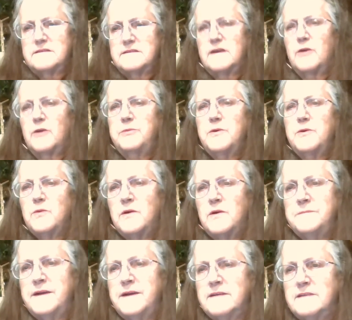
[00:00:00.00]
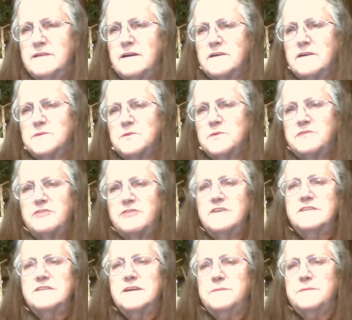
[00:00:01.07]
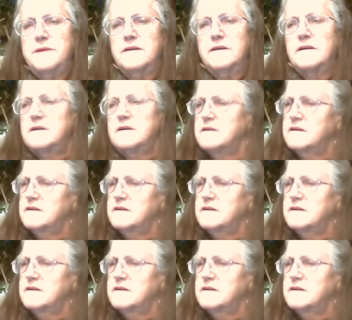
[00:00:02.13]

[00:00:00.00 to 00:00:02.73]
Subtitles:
I hope you're warm down there because we're freezing up here.